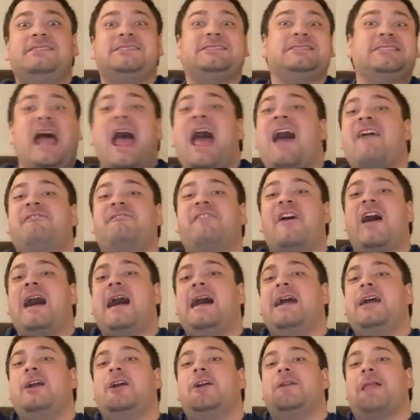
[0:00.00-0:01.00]

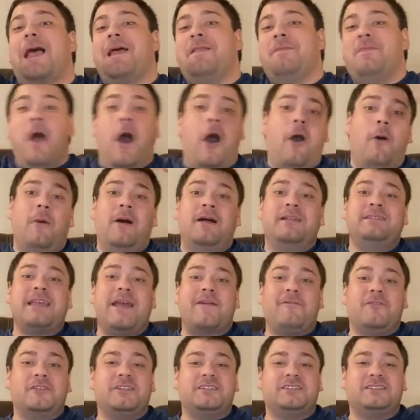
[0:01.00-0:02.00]
sapphire that no one's
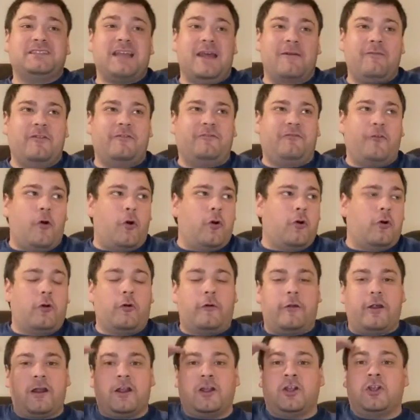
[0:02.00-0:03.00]
ever discovered before,
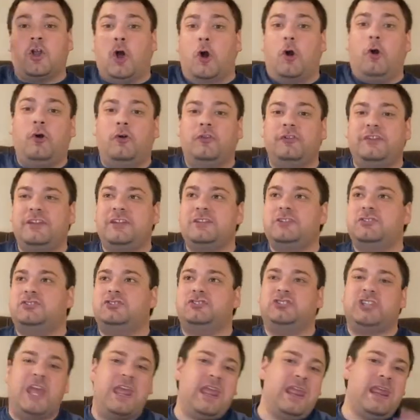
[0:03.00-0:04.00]
or a golden
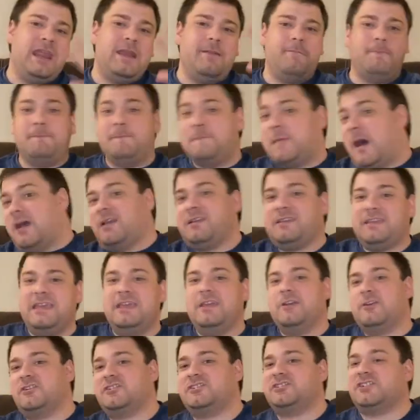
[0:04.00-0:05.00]
jade
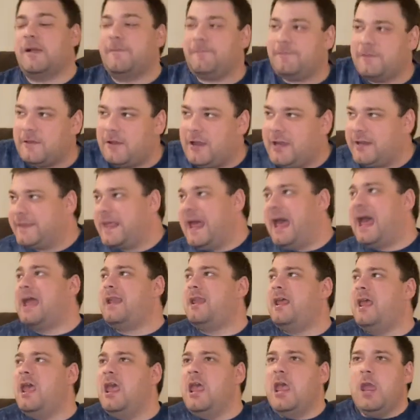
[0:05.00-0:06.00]
monkey or something like
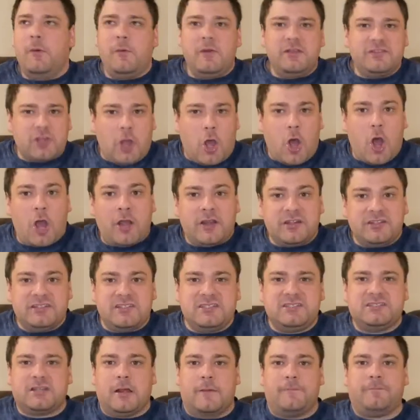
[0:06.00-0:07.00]
that. It was
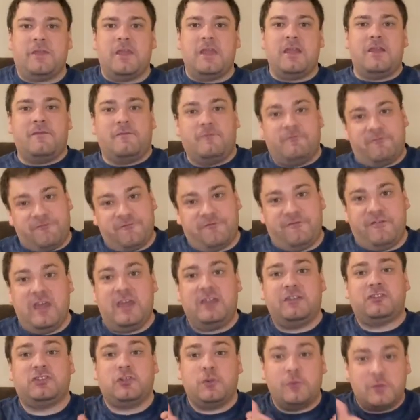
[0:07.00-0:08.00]
honestly something
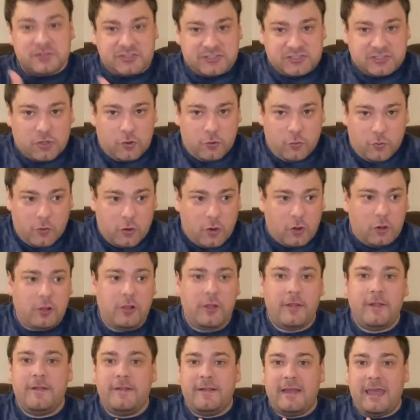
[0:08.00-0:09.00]
fit to a
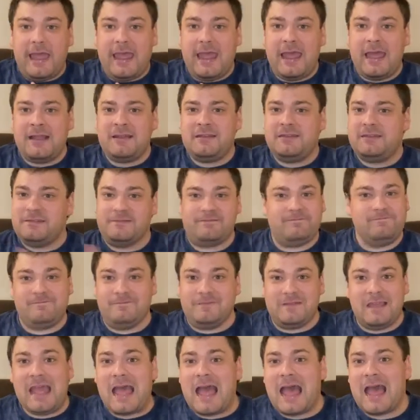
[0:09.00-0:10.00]
school, and
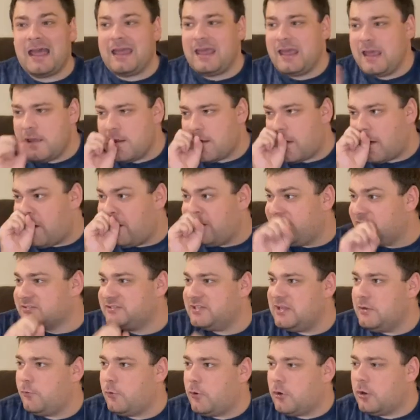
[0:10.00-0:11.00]
yeah, it
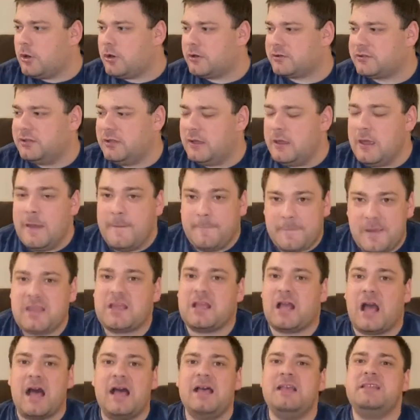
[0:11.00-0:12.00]
honestly worked.
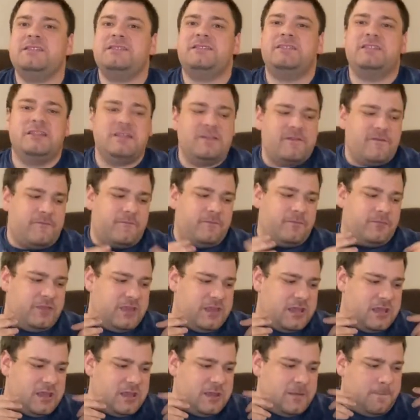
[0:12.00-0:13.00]
Because
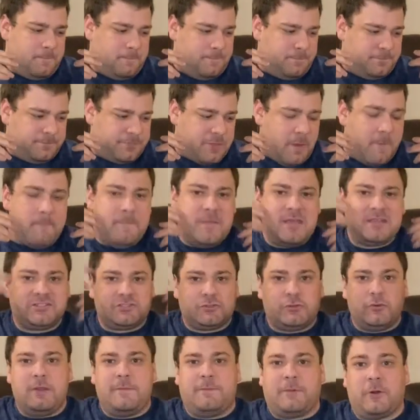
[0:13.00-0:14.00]
the
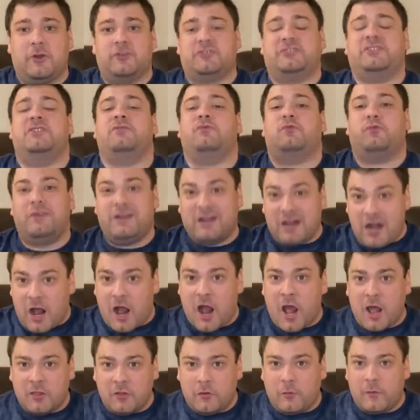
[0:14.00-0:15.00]
mystery person, Rita
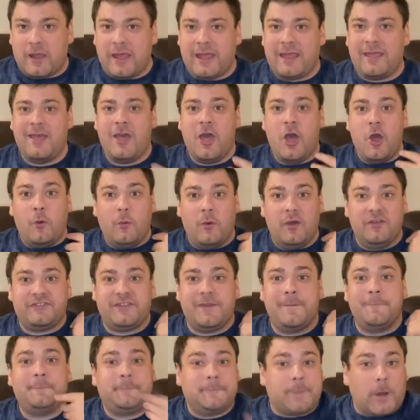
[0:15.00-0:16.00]
Holloway, was
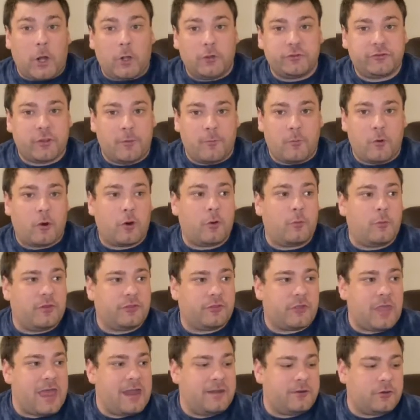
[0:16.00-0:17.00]
in Baltimore
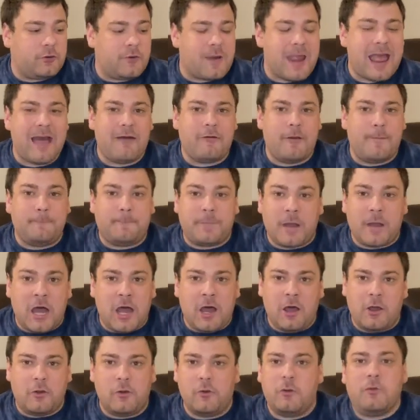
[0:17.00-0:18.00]
with Edgar Allan
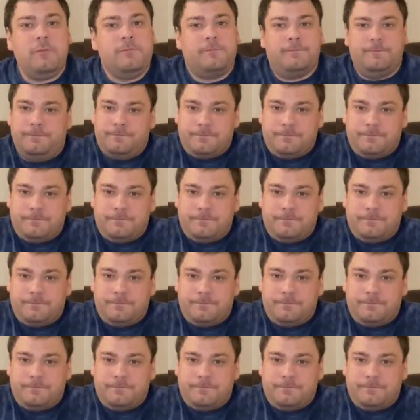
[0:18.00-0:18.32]
Poe,